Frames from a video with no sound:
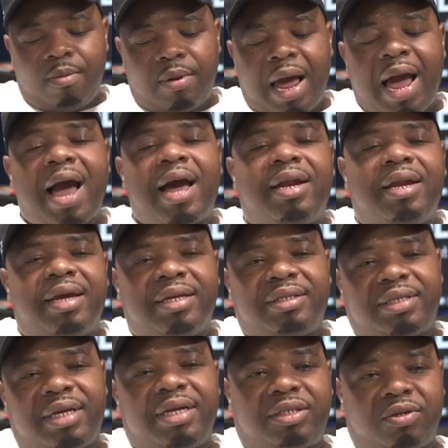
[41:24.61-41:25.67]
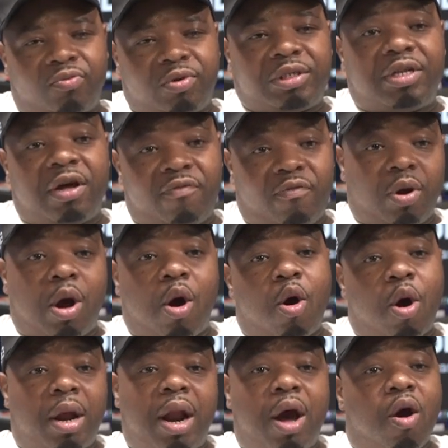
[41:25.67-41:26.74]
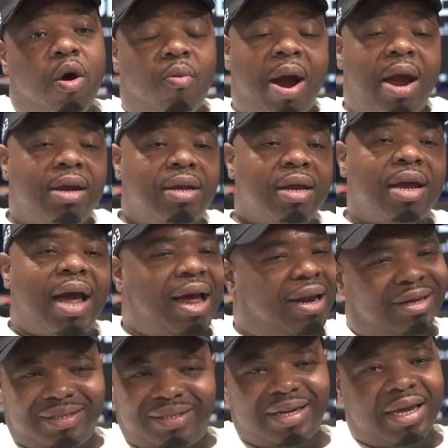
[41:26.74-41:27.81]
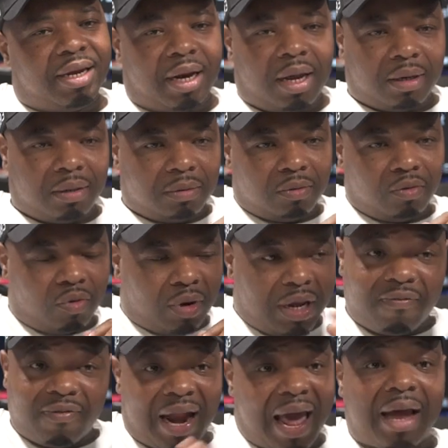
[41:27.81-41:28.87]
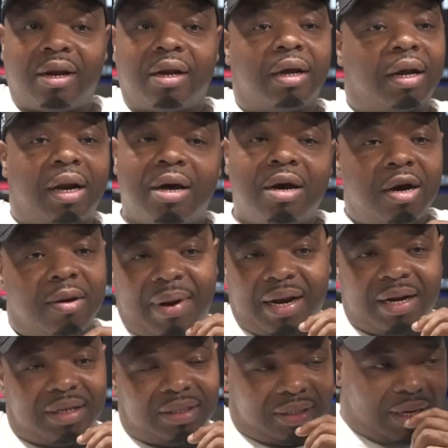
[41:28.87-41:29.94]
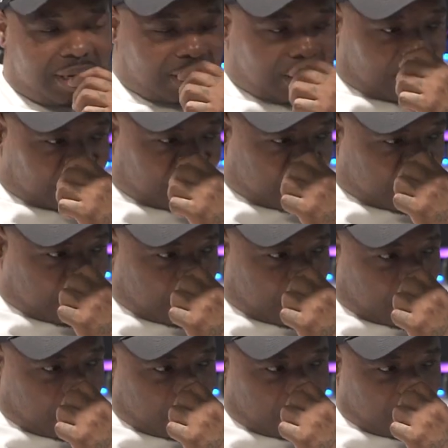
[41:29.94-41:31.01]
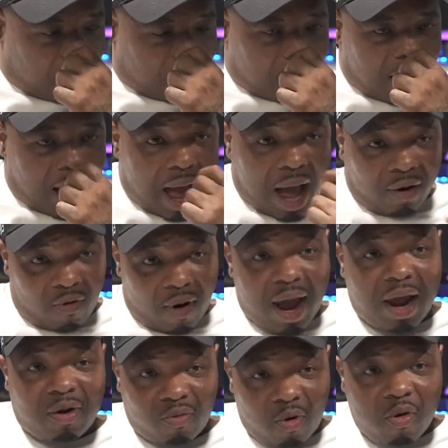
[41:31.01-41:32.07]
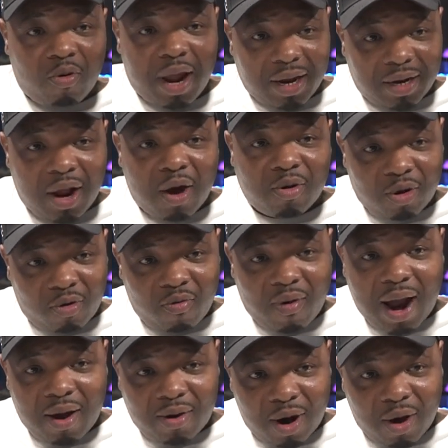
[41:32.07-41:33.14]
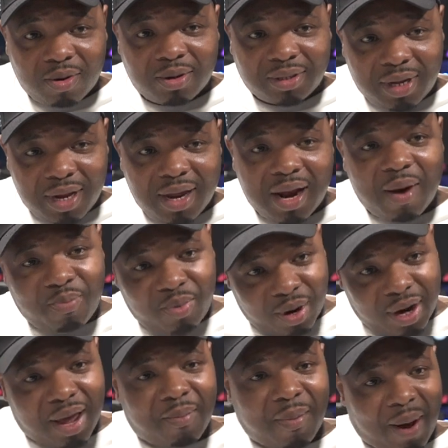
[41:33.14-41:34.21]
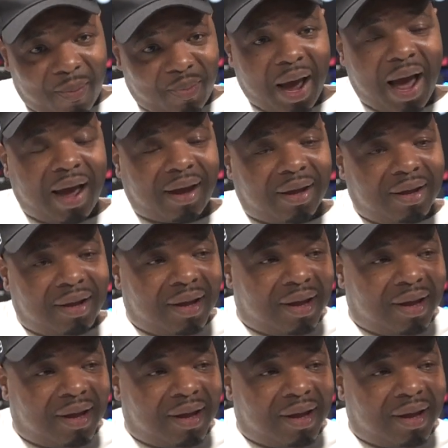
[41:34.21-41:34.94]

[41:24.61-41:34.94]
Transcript: highly intention with stuff was going on right then, I didn't see nothing. Even after the club, I didn't see nothing. I grabbed a Rolex off the ground, off the stage, I put it in my pocket.